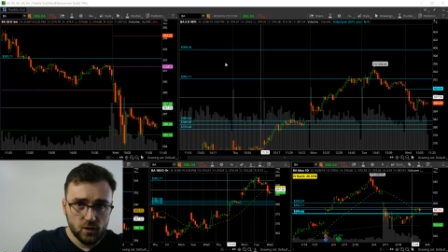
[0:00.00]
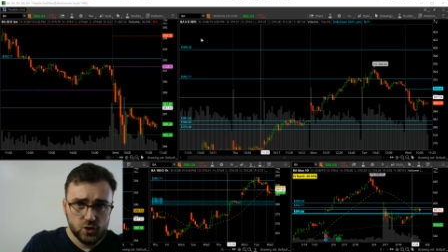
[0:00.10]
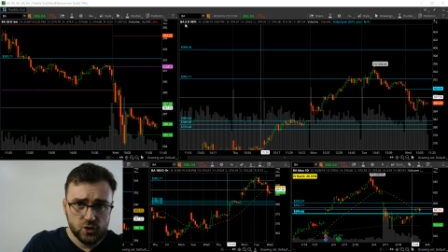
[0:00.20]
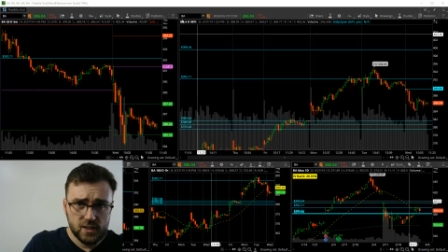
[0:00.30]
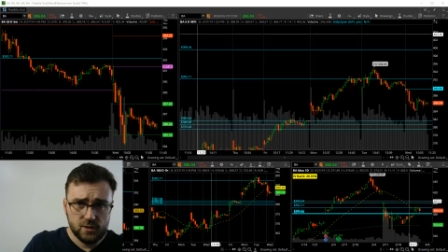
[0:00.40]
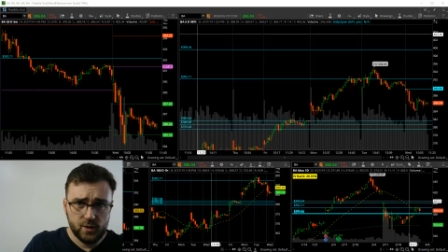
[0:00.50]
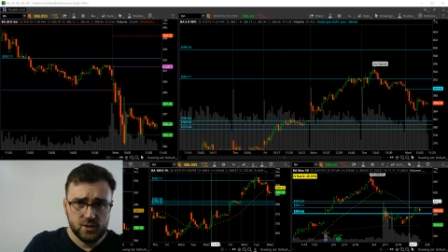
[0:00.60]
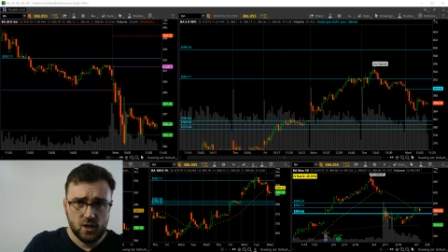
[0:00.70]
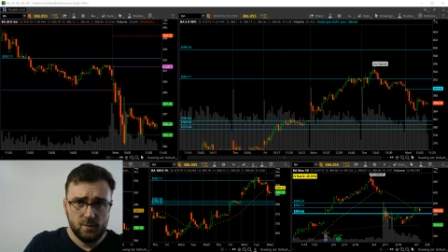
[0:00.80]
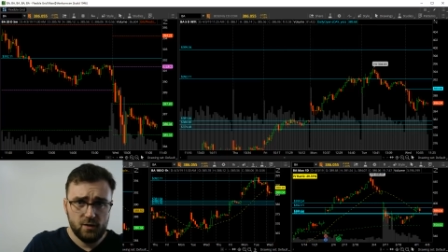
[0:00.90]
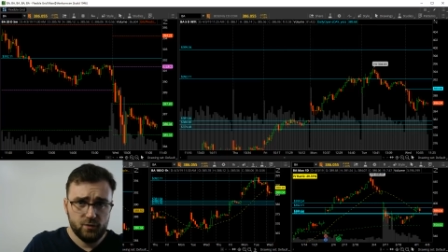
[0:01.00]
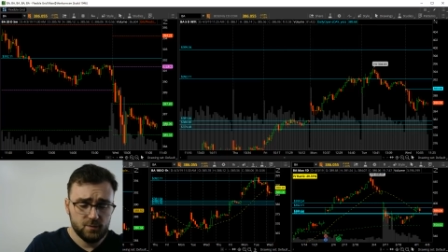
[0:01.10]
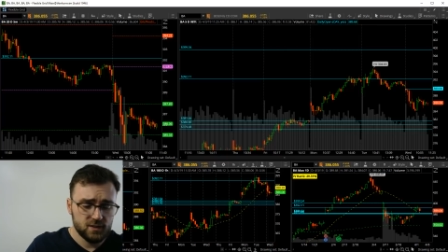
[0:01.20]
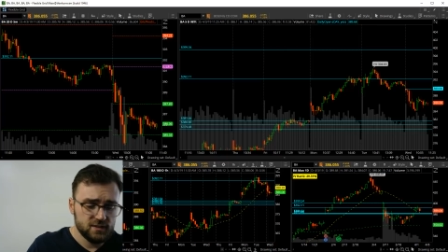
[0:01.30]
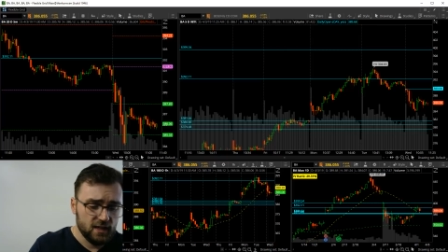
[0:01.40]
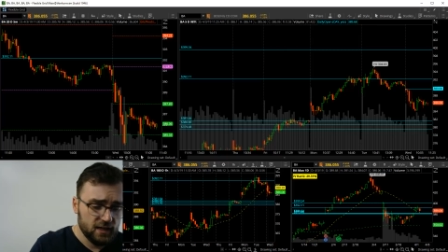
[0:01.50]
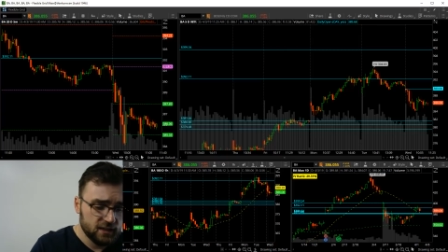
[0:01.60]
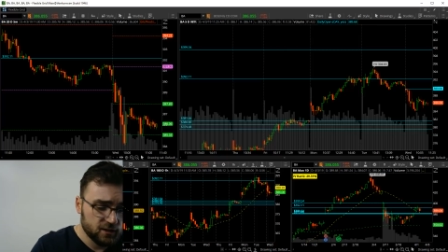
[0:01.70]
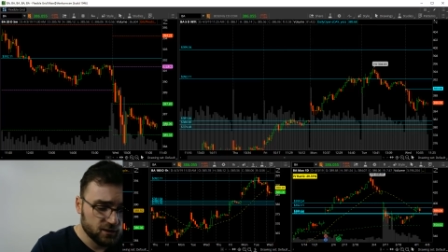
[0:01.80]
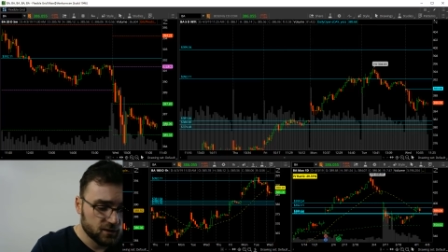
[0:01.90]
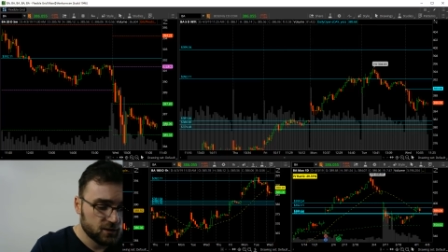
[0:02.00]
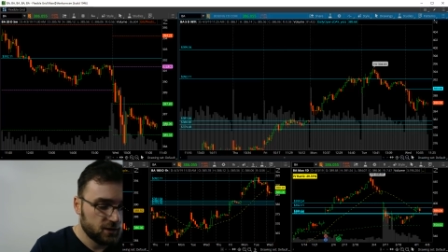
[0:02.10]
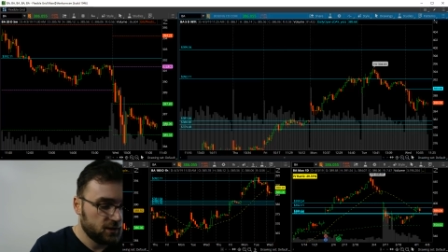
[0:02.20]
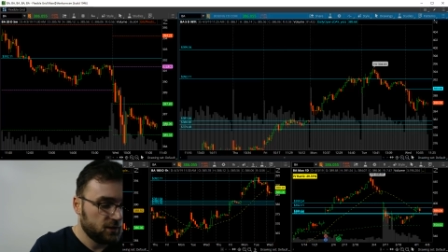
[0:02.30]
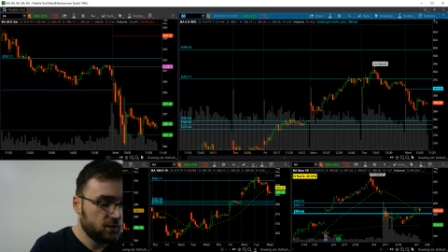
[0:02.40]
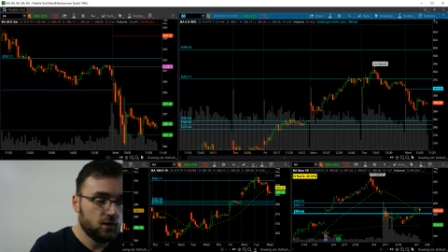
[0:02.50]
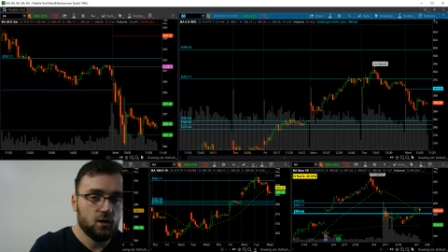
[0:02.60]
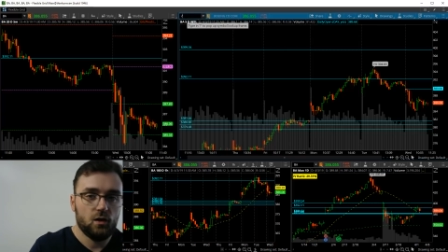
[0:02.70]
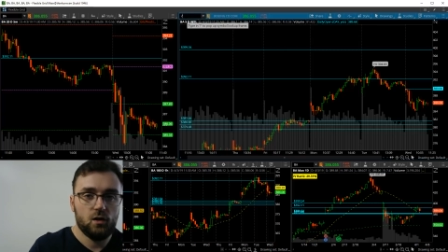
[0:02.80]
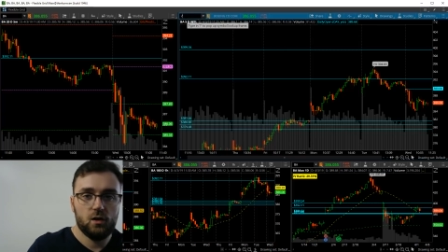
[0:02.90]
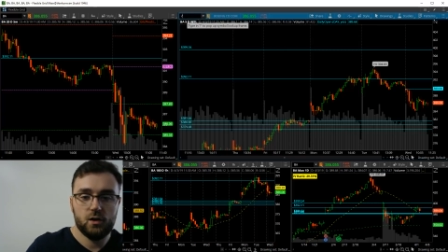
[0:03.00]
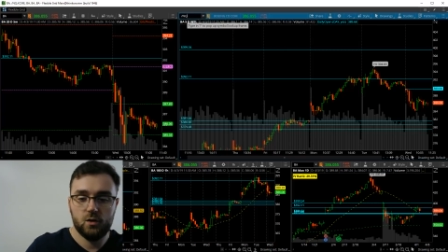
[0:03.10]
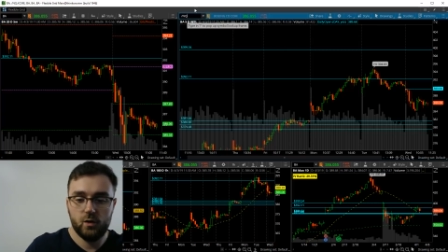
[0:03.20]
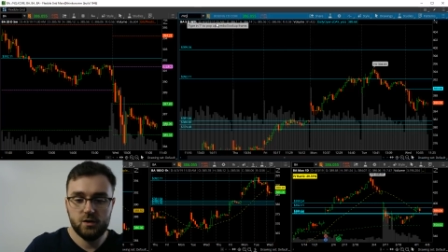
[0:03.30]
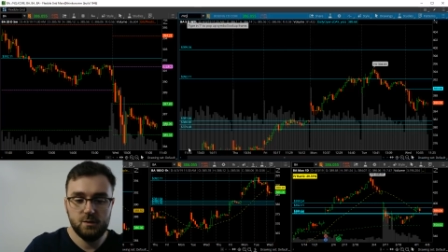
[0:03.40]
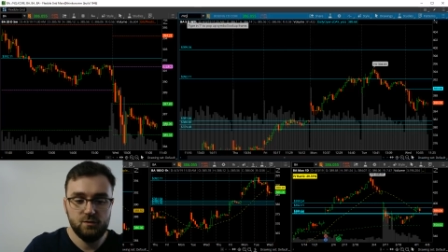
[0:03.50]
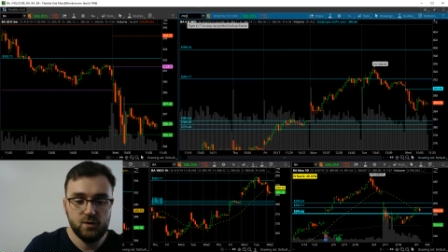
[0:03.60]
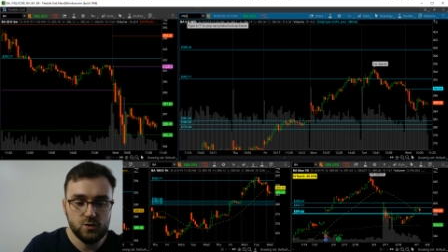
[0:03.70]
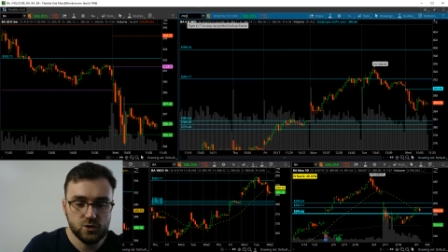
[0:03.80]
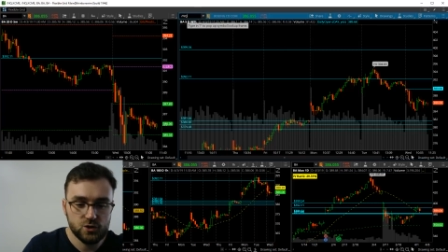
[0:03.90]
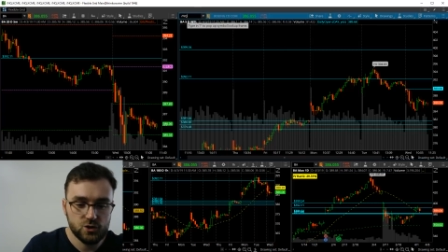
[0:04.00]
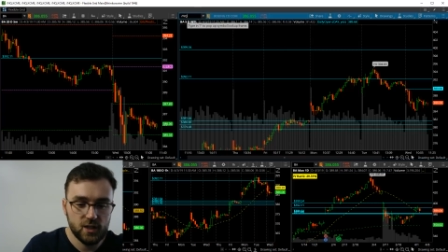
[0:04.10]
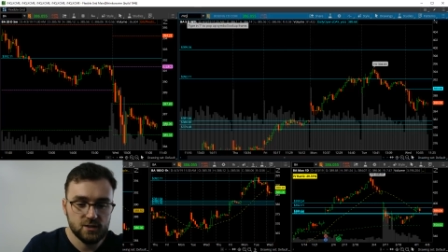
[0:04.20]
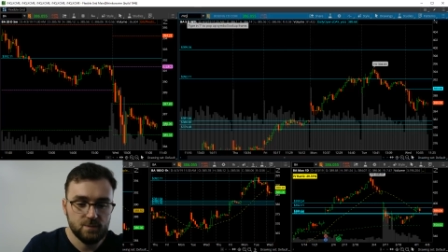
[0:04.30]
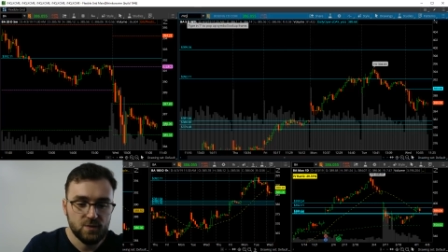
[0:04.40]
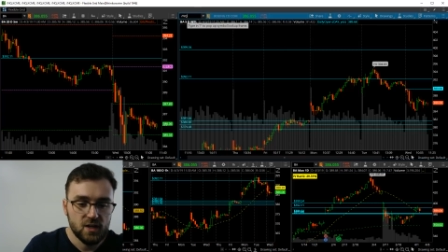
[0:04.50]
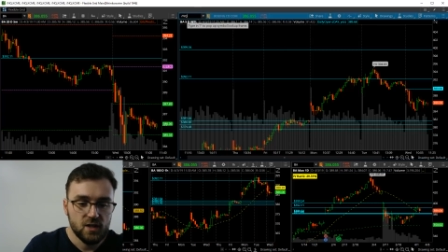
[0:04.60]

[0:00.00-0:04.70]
the trades I want to talk about from today here are going to be futures trades.